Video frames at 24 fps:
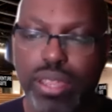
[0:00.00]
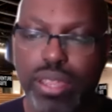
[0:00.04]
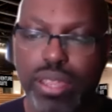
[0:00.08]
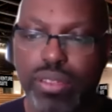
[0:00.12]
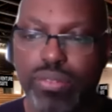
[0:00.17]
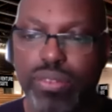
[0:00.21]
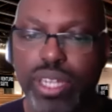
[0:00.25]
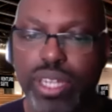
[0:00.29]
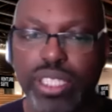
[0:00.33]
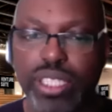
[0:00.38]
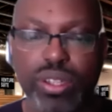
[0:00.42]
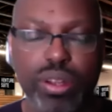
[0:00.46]
you
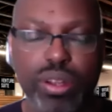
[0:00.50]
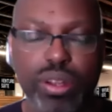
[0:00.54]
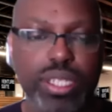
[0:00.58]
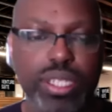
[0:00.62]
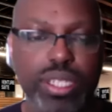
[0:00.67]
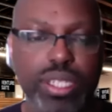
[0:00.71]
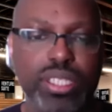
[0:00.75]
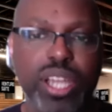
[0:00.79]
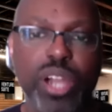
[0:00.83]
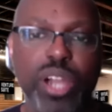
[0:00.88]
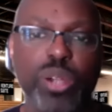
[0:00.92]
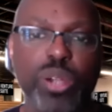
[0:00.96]
really started to
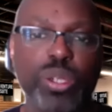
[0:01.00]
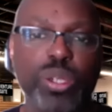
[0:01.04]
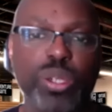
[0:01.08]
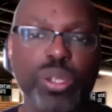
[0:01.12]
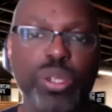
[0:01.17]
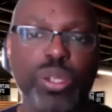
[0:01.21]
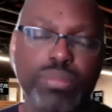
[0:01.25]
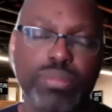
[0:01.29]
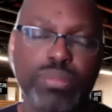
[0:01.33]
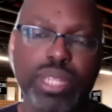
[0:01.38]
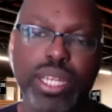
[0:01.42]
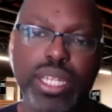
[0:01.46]
tug on
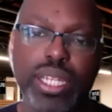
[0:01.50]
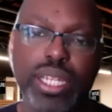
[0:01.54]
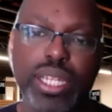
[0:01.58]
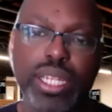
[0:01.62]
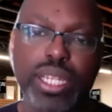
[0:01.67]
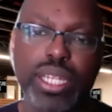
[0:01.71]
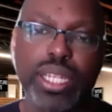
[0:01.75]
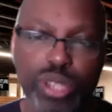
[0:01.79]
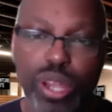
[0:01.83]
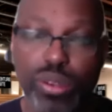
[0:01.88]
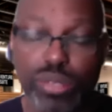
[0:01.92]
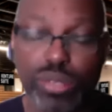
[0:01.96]
something as
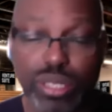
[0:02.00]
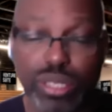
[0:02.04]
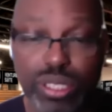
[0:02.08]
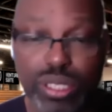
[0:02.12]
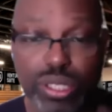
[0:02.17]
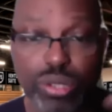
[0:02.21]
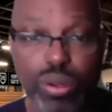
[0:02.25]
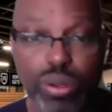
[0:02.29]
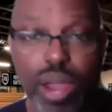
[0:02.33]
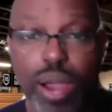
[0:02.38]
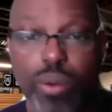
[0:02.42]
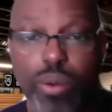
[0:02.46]
it turns
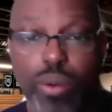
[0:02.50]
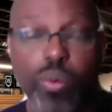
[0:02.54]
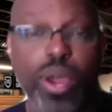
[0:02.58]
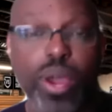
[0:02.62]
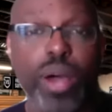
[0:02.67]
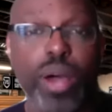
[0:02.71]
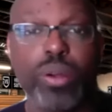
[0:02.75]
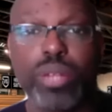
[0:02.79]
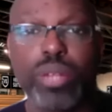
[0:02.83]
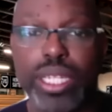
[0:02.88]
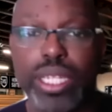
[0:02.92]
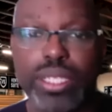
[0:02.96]
to our
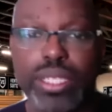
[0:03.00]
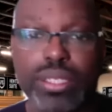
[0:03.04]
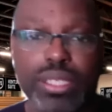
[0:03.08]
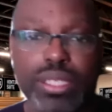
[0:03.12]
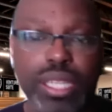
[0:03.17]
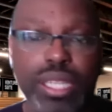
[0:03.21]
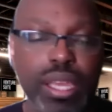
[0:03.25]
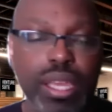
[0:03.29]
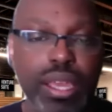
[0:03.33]
wellness.